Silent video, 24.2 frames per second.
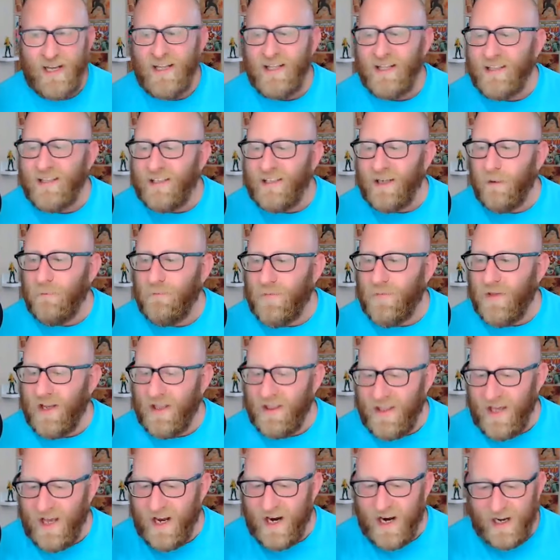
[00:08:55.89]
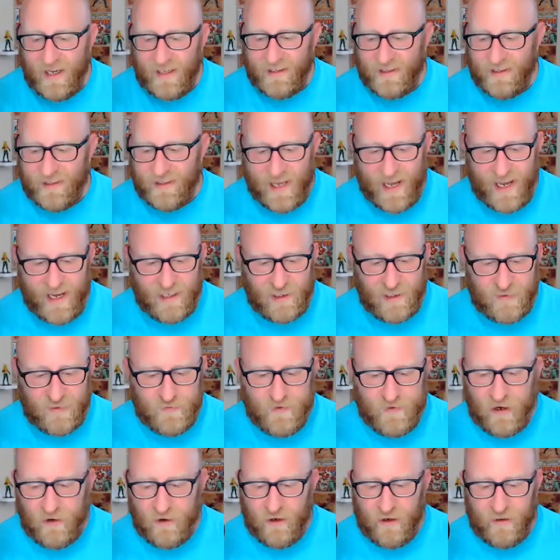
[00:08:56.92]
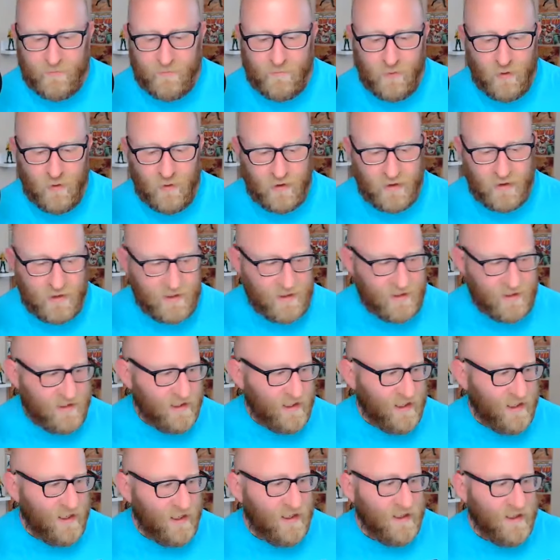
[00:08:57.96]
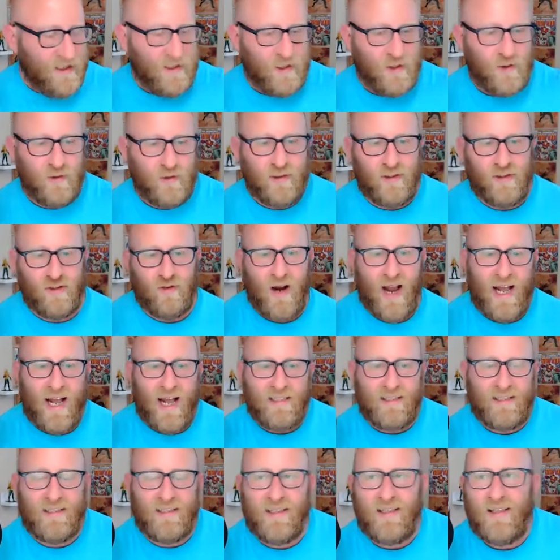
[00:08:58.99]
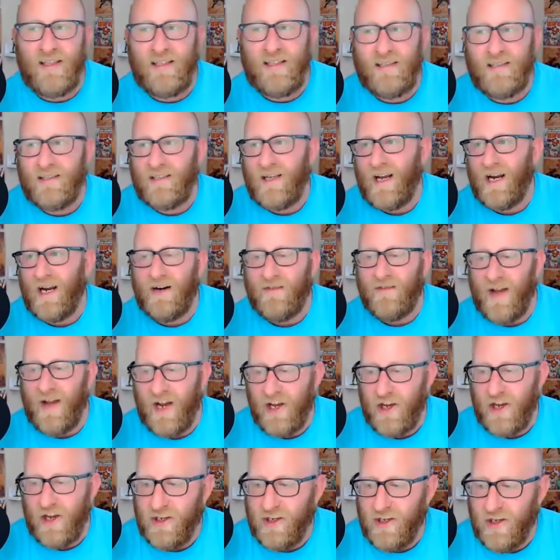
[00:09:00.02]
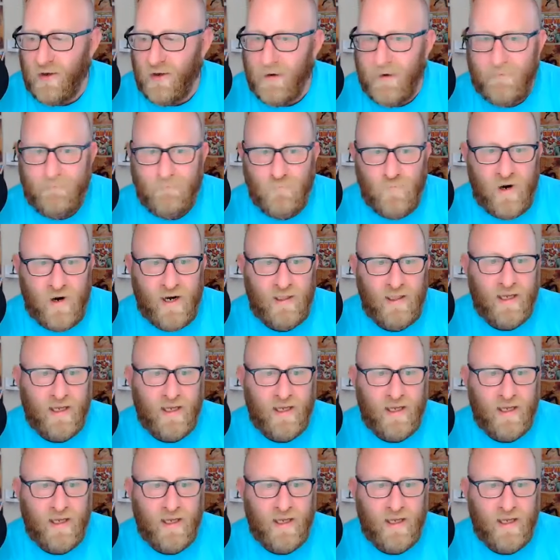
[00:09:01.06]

Something that I say is very important to address. This is kind of how you could do it, right?